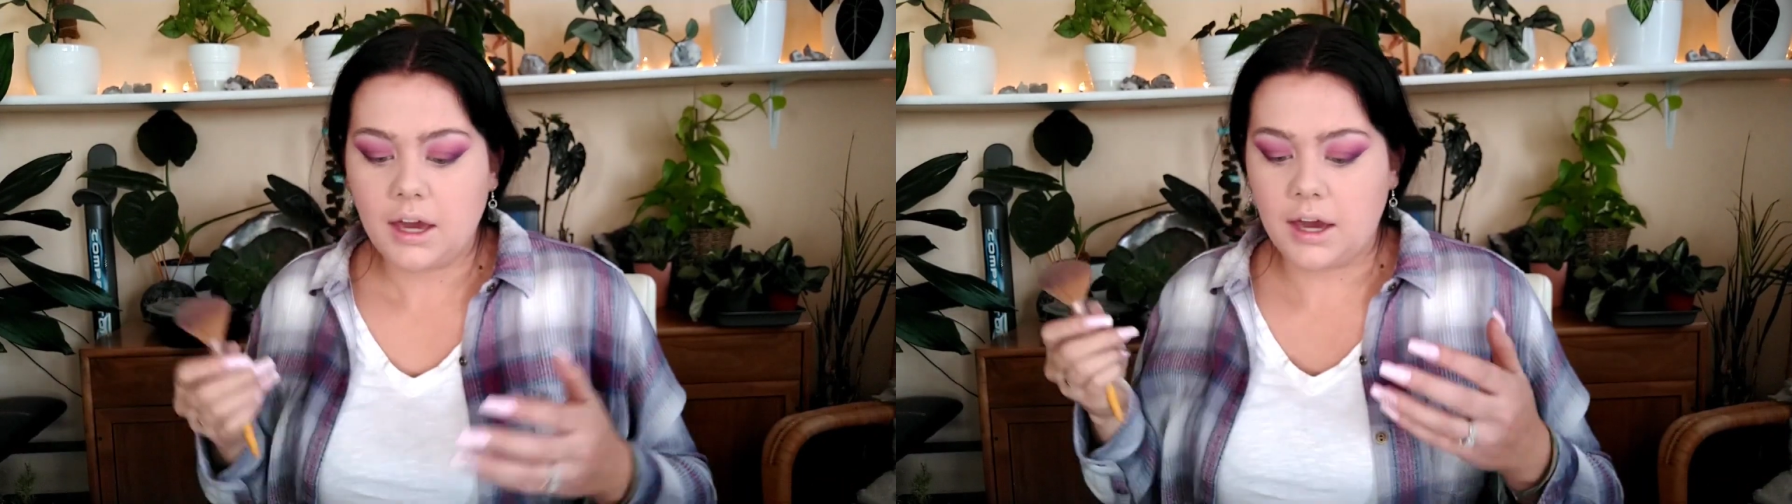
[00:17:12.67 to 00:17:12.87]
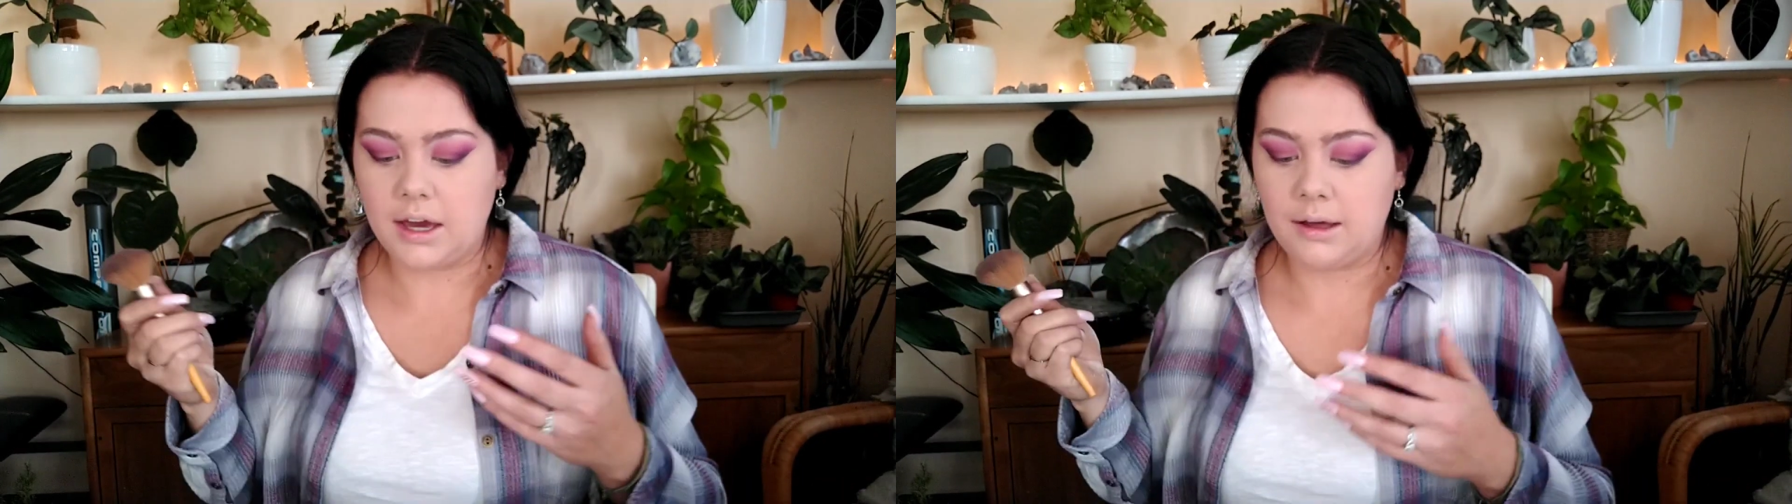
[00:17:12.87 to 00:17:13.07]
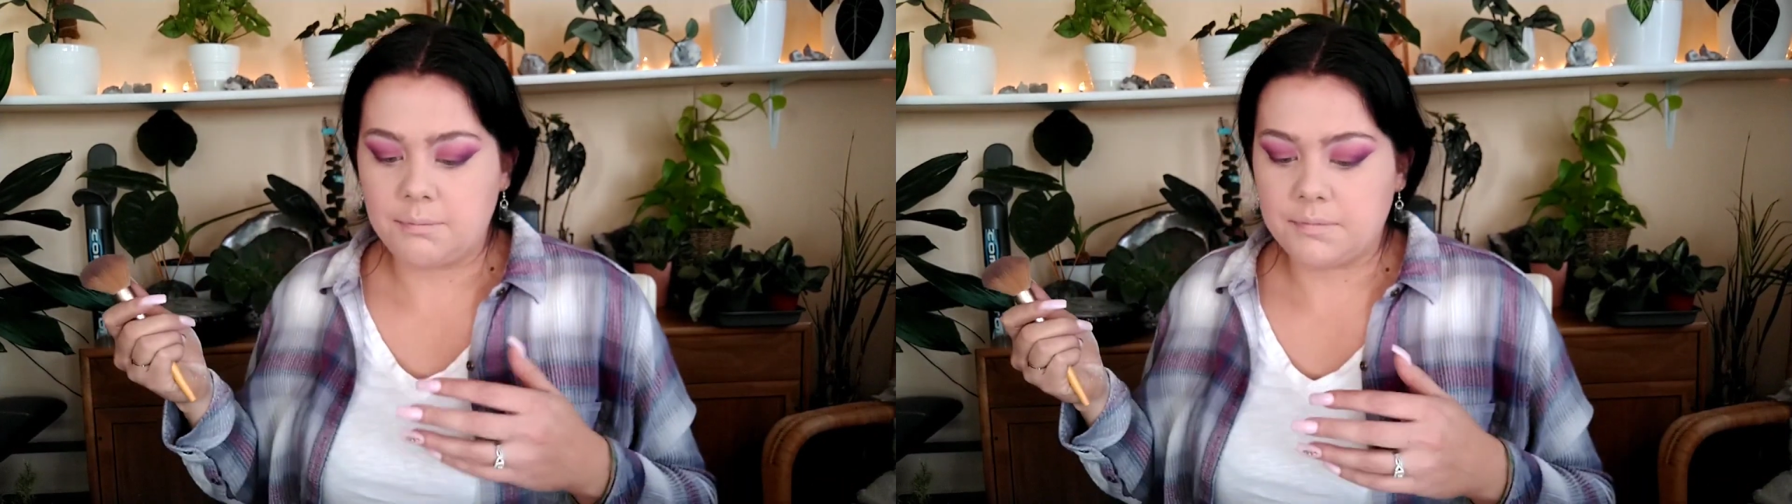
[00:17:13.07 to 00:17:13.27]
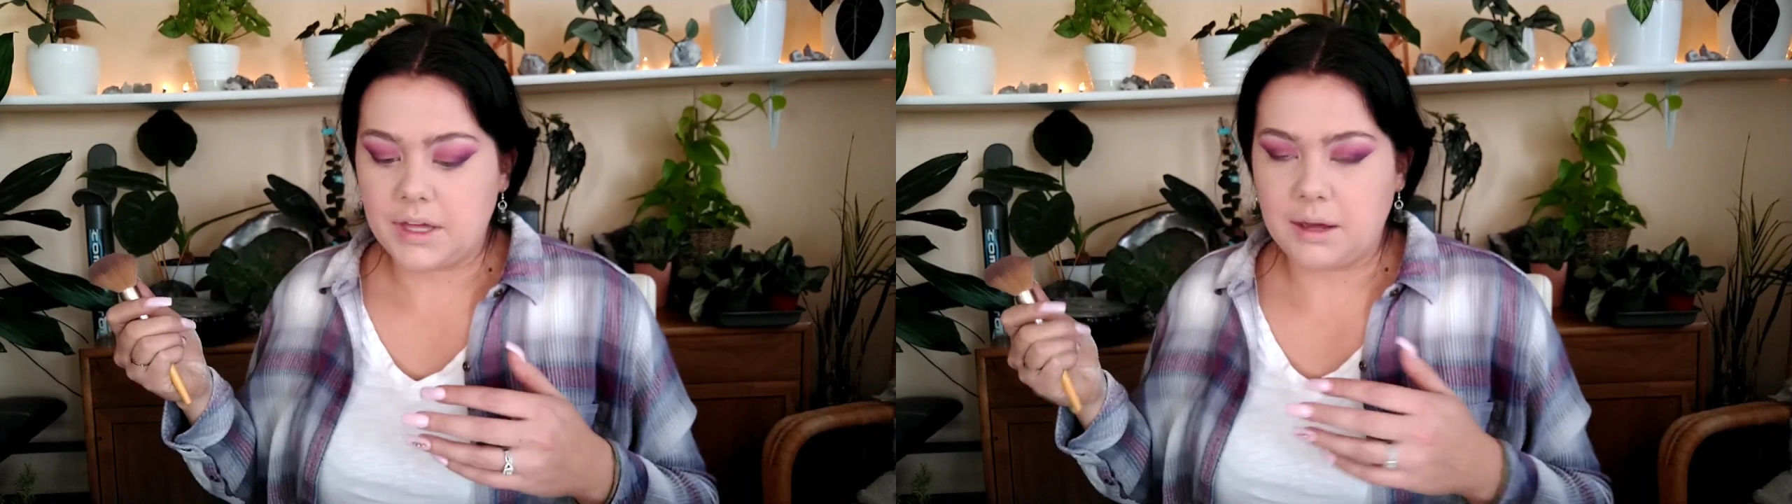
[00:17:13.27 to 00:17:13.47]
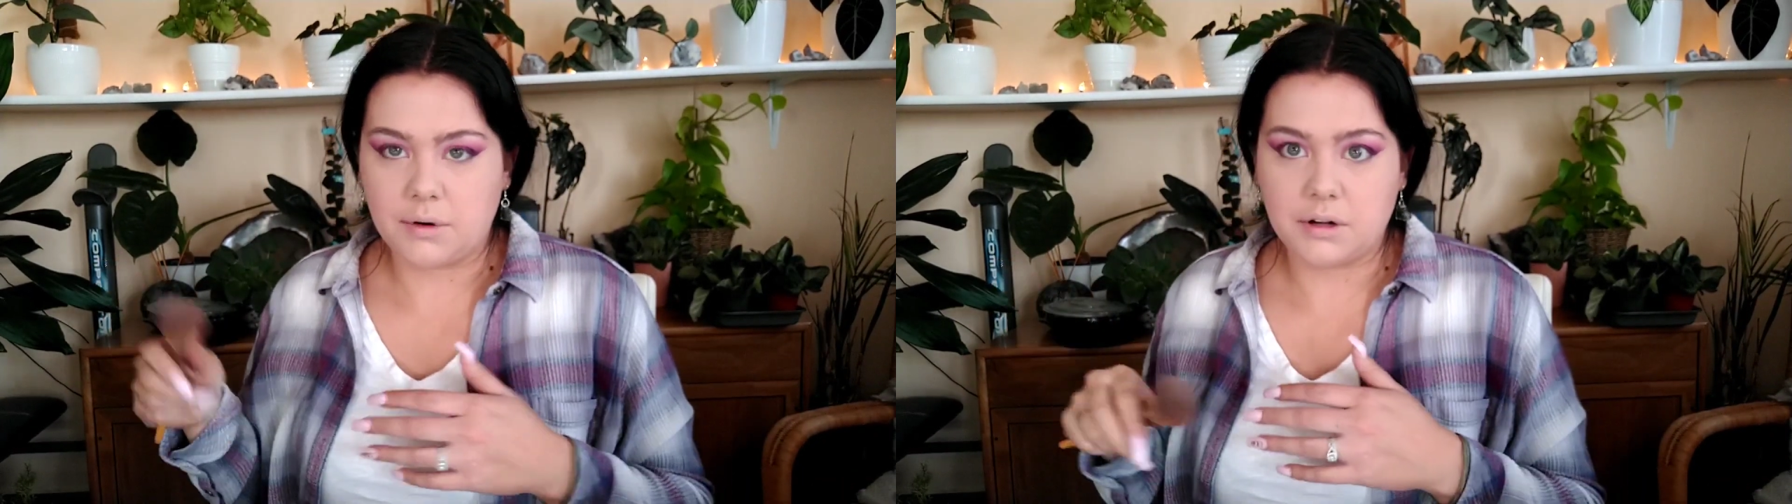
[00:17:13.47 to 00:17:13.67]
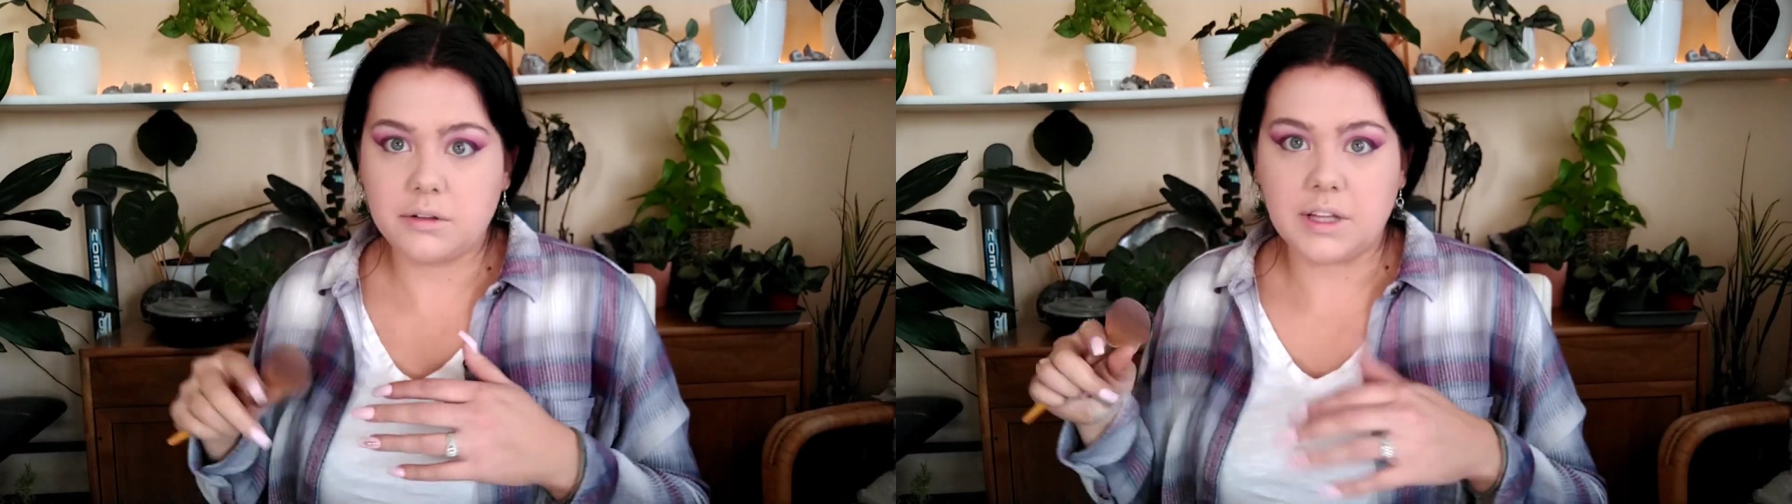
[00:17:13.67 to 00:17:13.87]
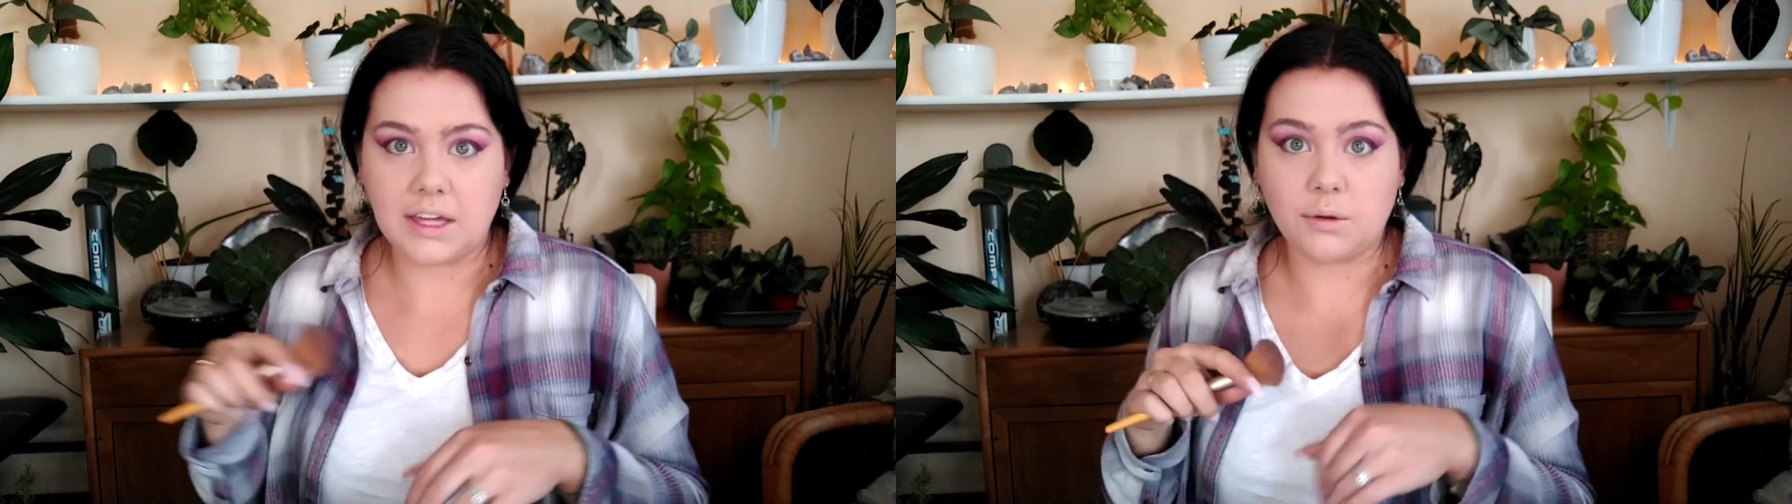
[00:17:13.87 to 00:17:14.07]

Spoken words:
I will link